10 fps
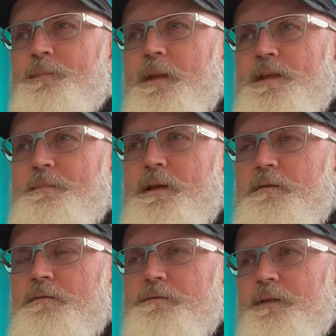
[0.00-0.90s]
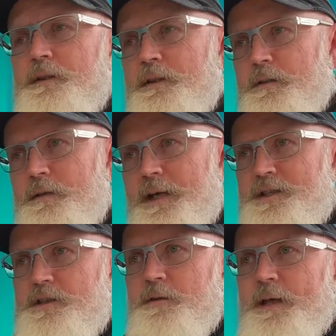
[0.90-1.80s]
It's a matter of
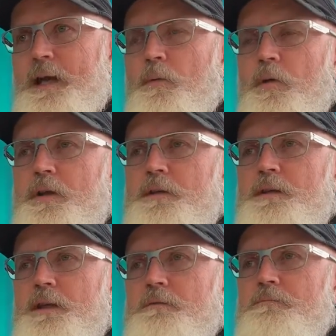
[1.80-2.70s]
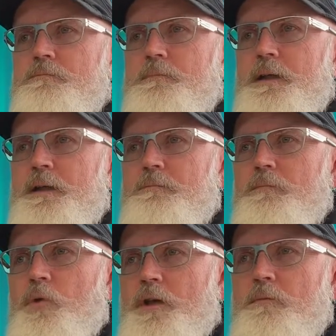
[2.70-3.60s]
us doing our work and then
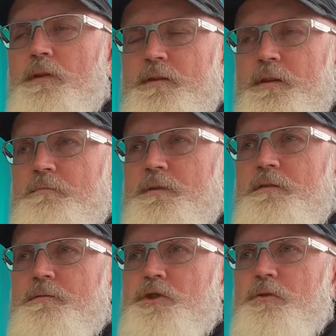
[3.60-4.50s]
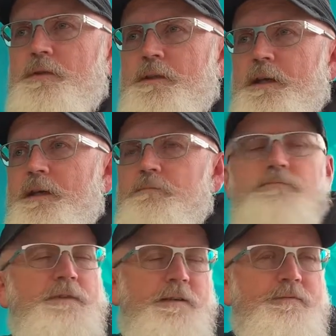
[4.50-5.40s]
working with them to ensure that they're
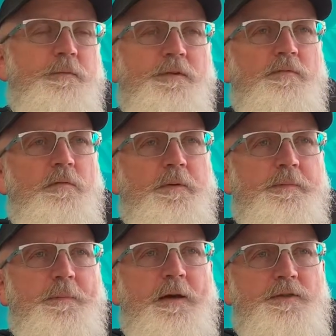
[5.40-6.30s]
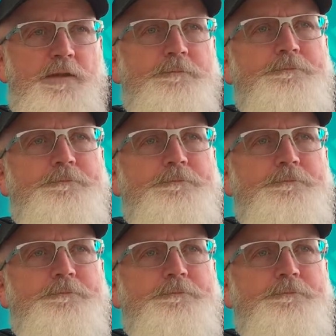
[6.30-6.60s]
comfortable with what we're proposing.